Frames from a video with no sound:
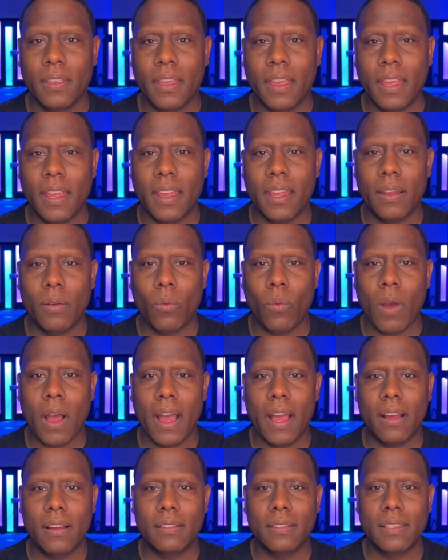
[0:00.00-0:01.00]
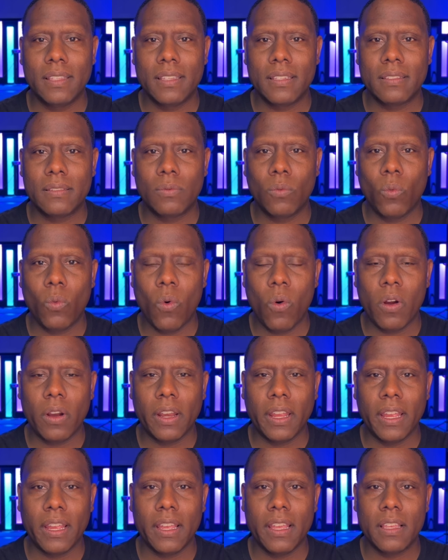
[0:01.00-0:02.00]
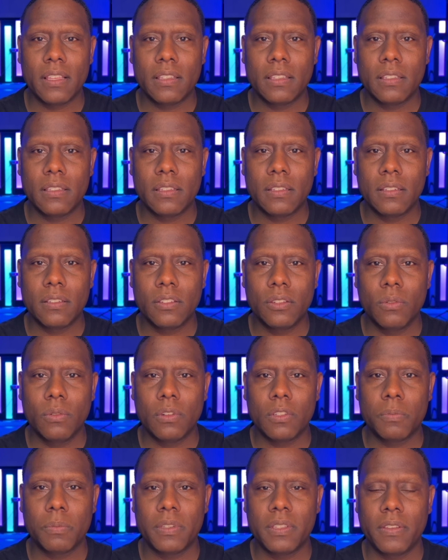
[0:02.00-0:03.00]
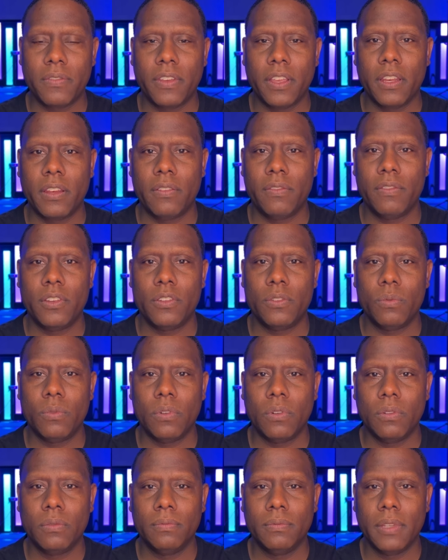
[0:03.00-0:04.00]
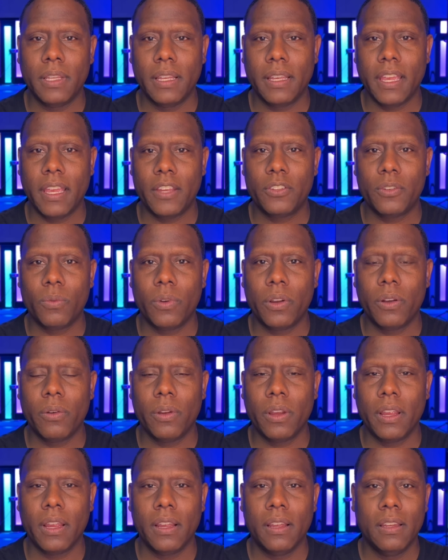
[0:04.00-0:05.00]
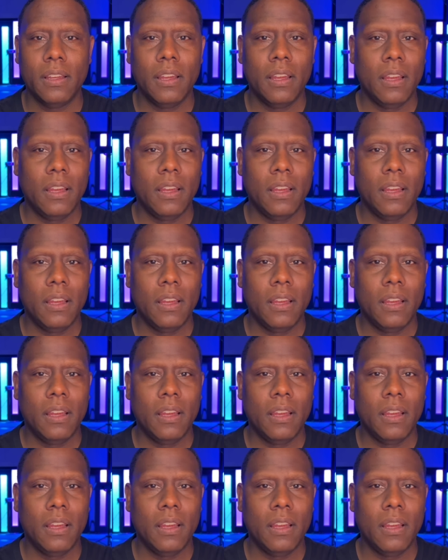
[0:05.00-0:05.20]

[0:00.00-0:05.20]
And while this warning is to a specific individual, in case you're wondering